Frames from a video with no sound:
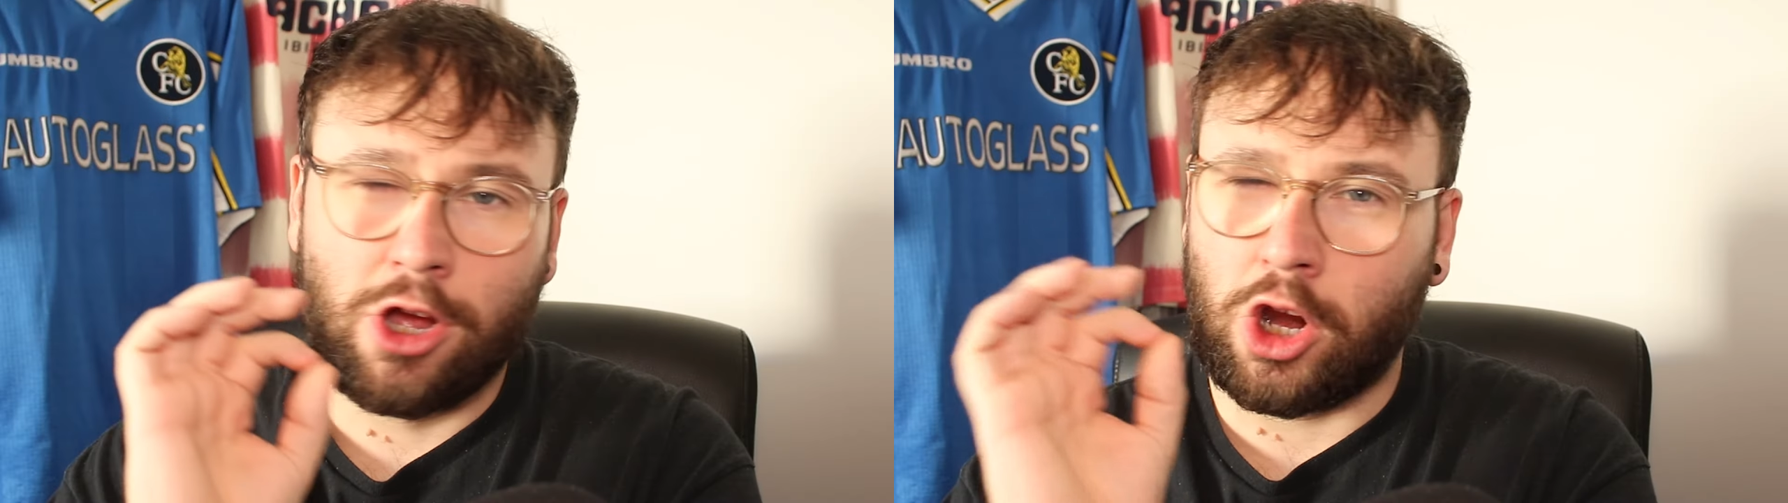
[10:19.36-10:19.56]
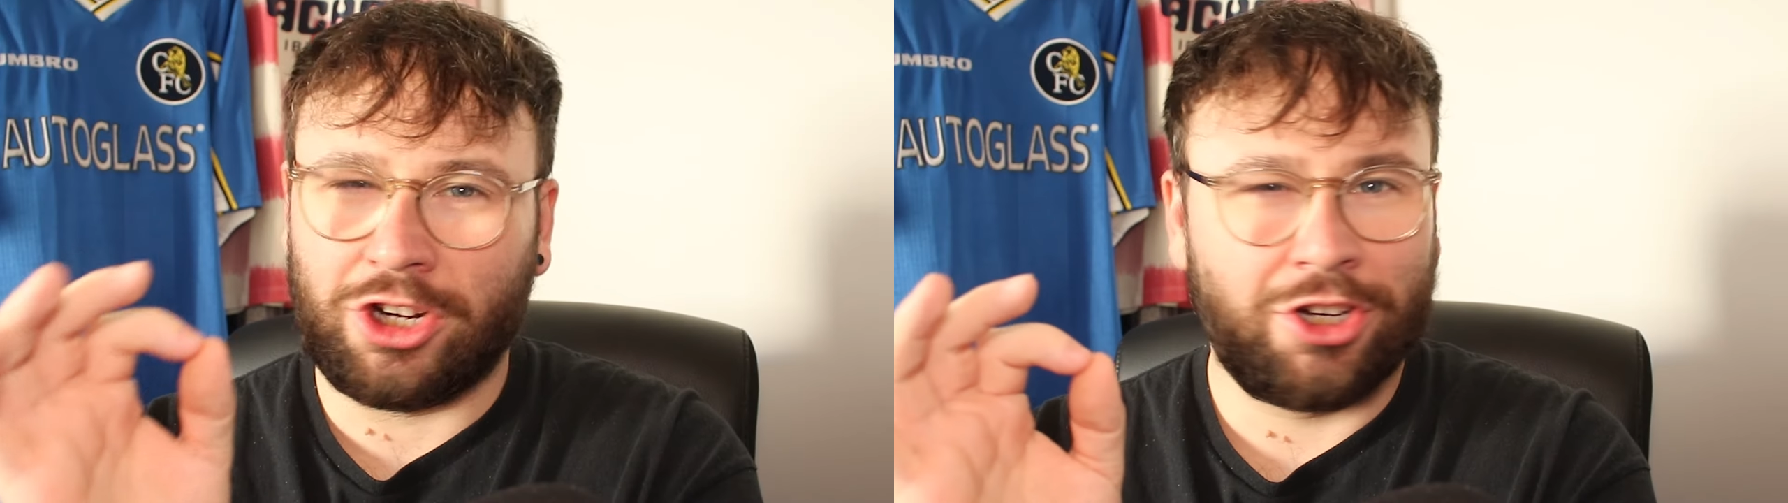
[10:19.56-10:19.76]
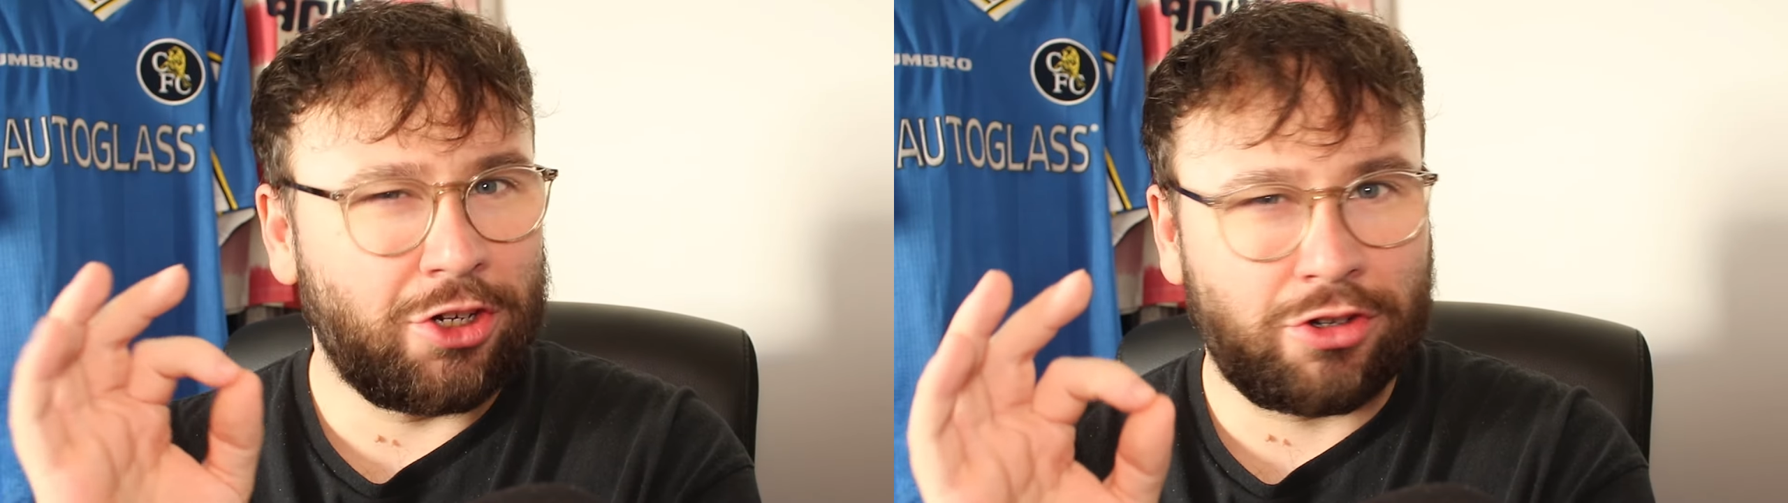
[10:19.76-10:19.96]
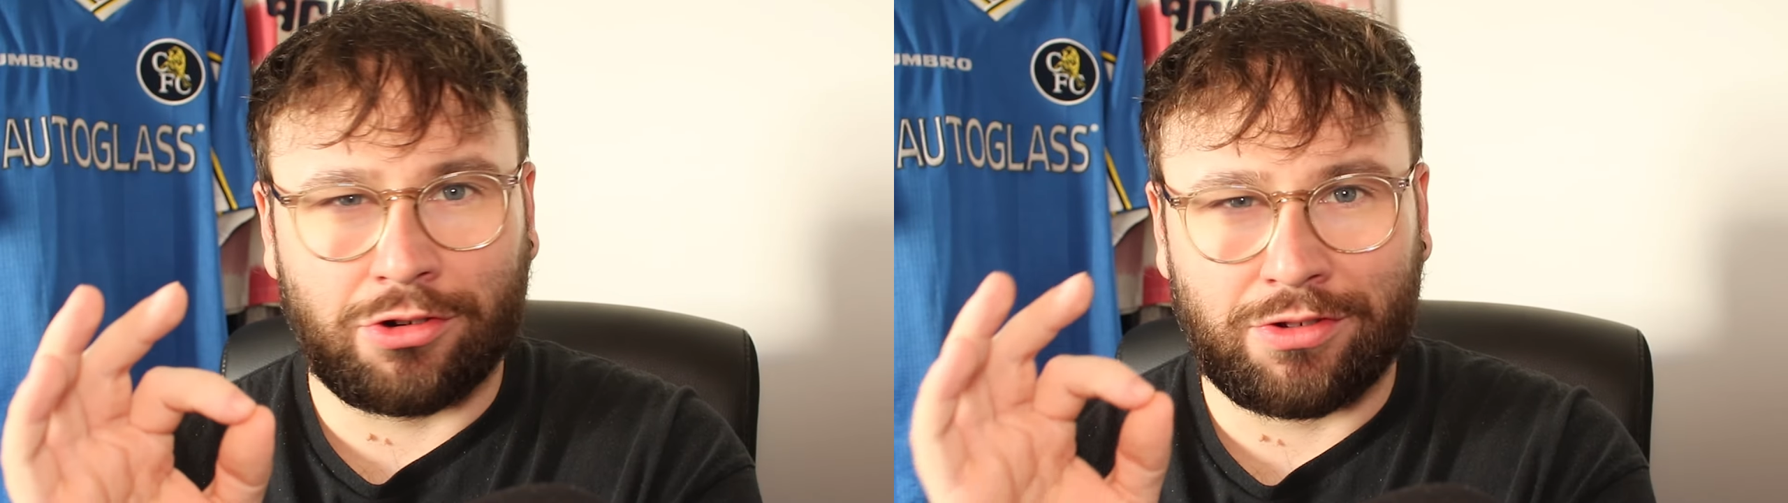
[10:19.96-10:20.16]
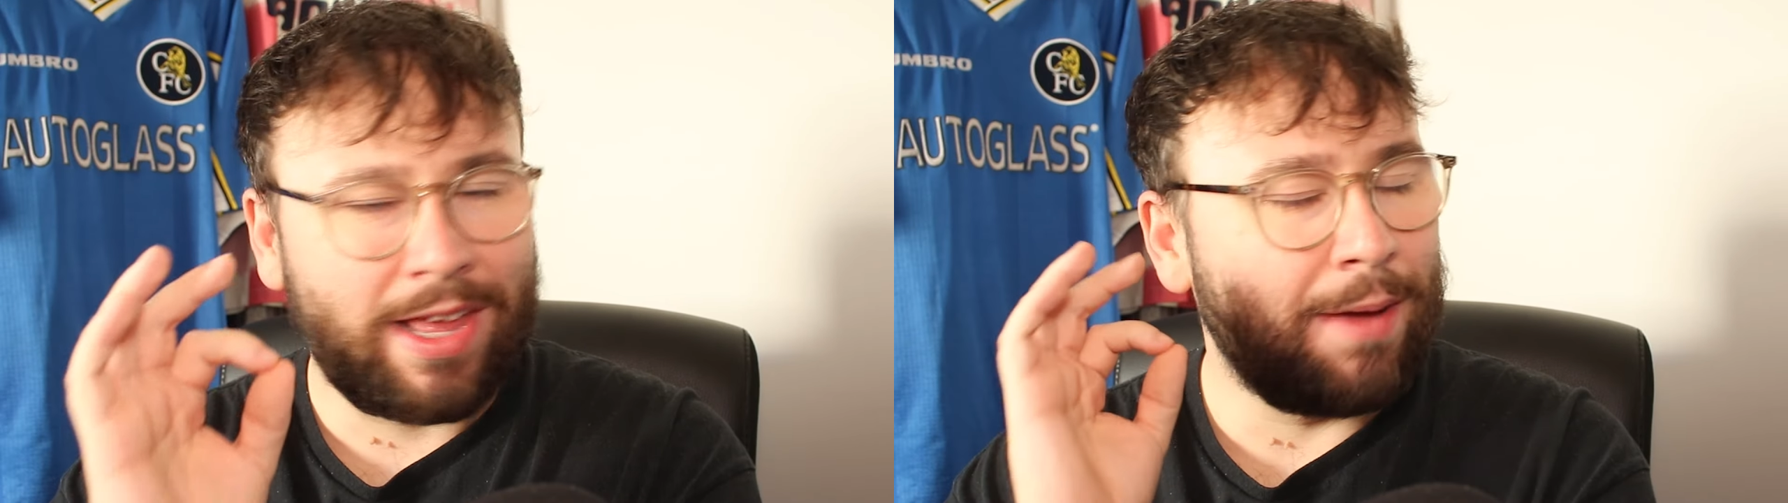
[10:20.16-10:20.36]
Clutching at
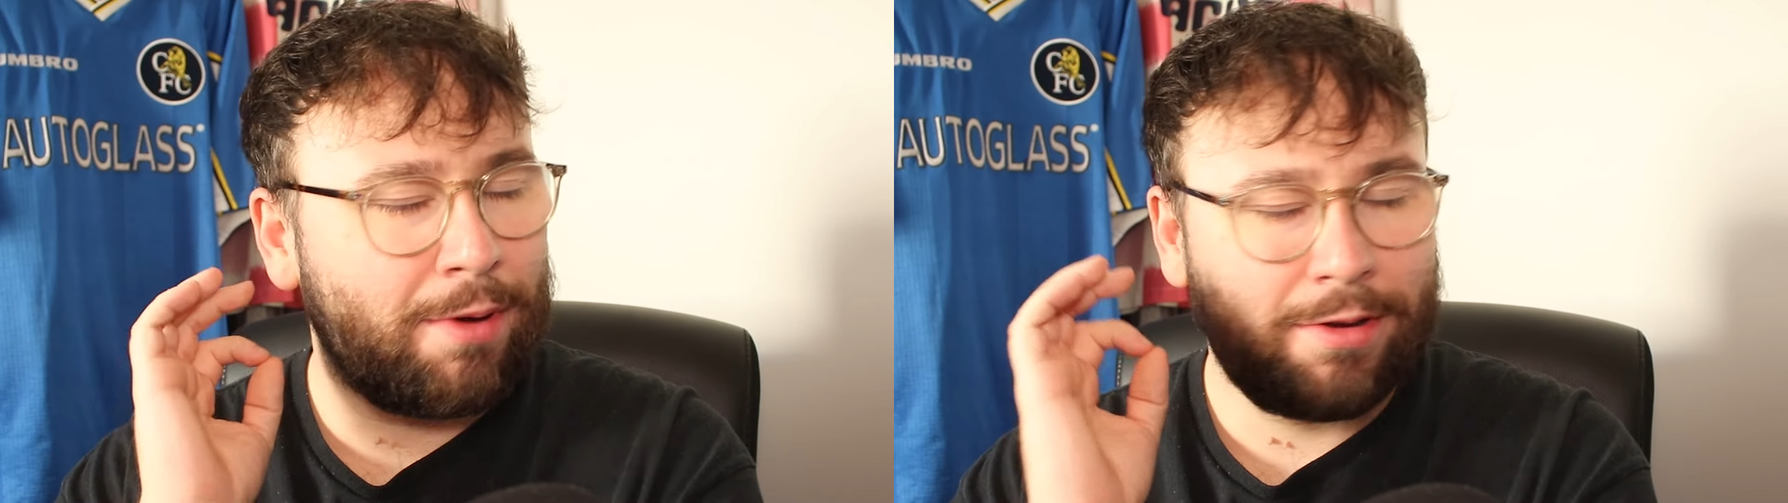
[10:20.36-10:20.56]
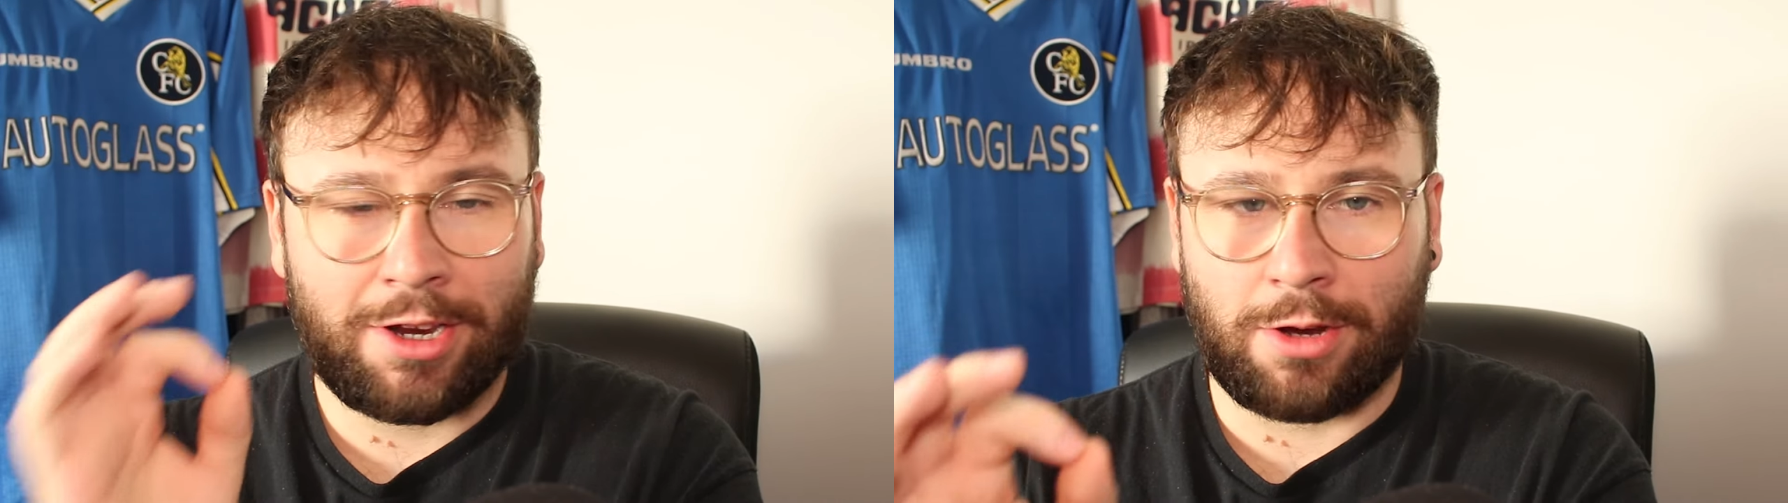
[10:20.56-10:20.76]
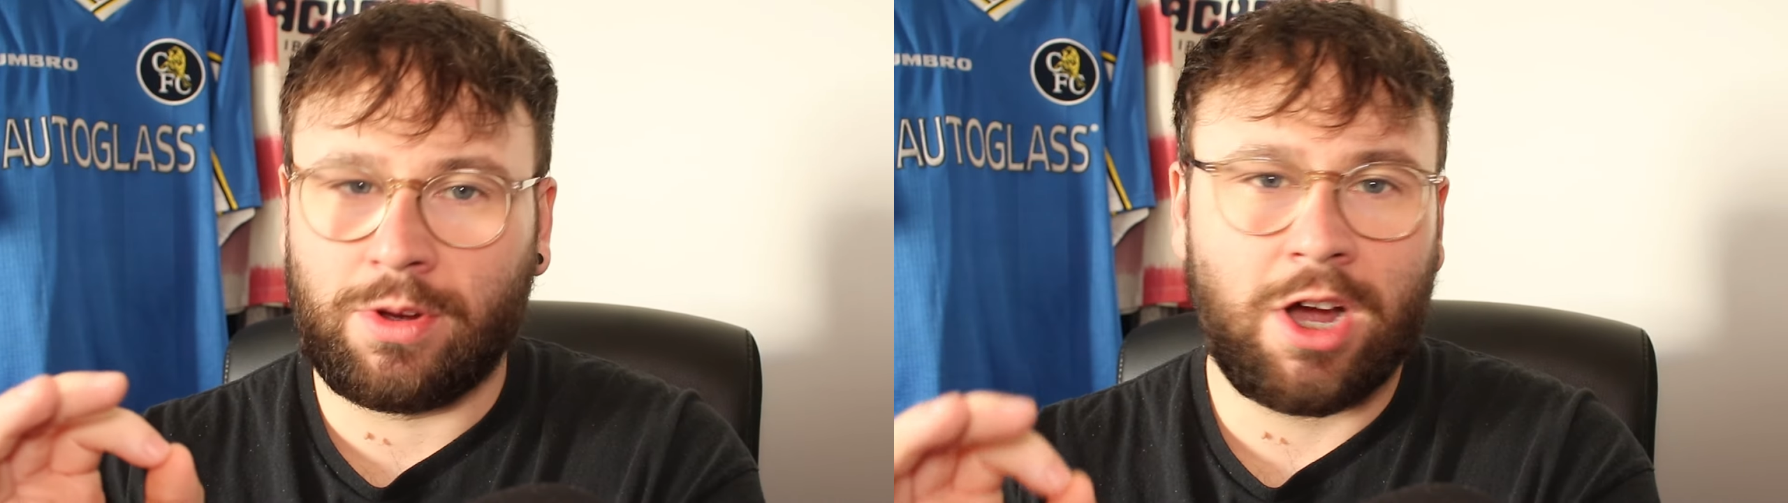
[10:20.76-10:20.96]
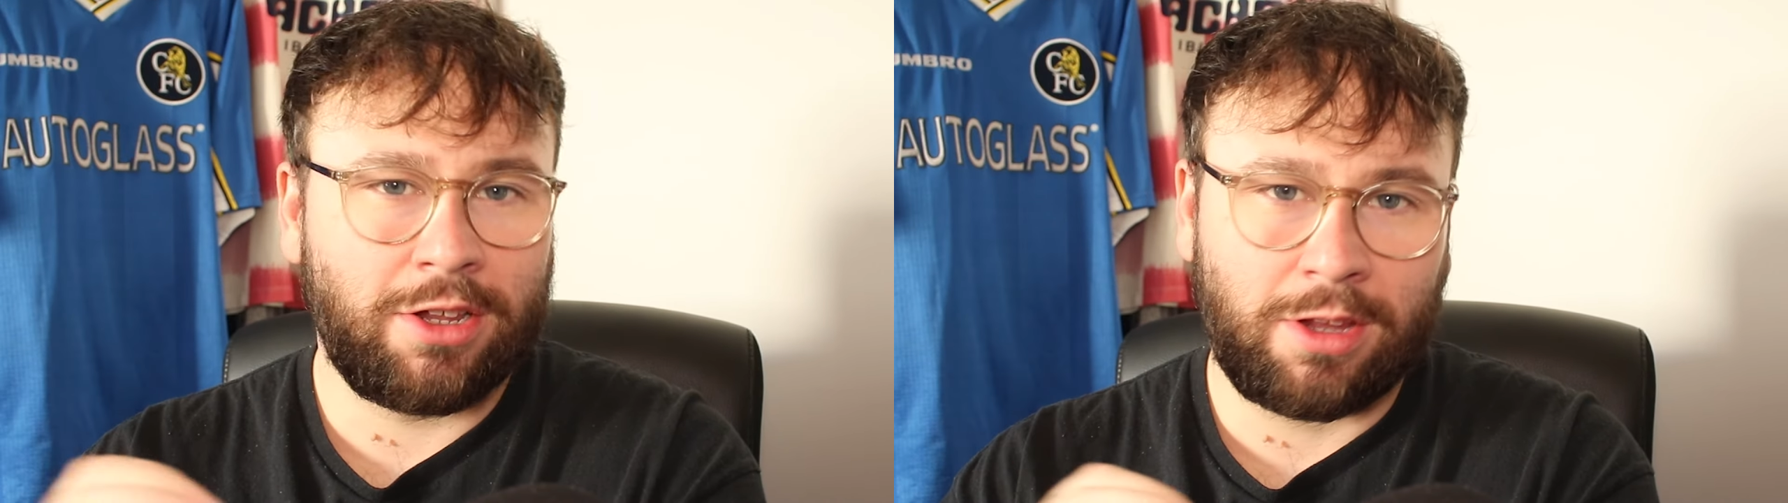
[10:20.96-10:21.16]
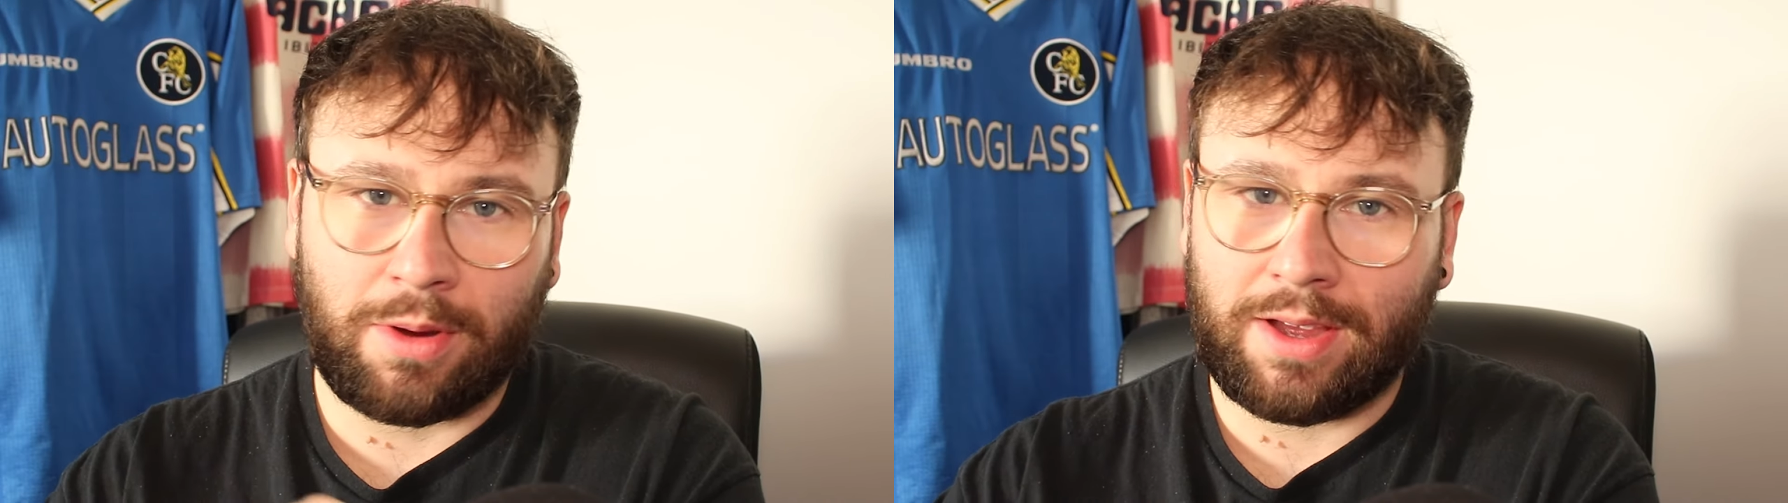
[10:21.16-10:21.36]
straws there, but, we got to
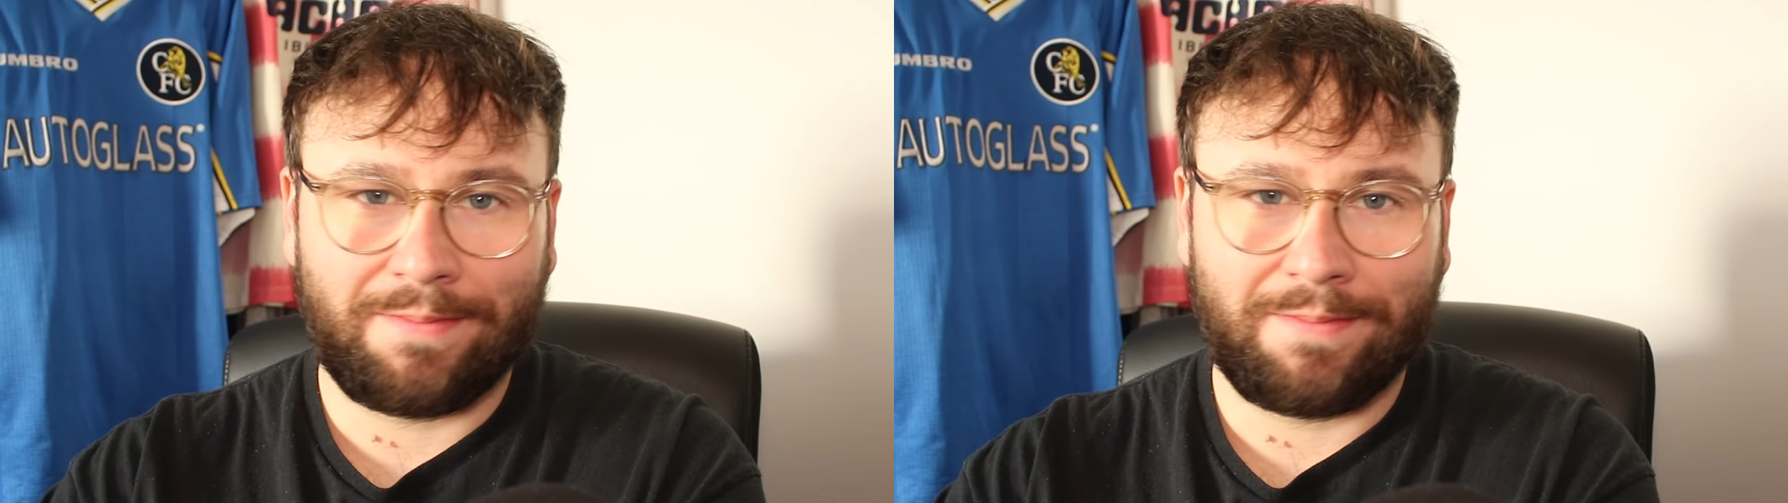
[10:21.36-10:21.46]
do it.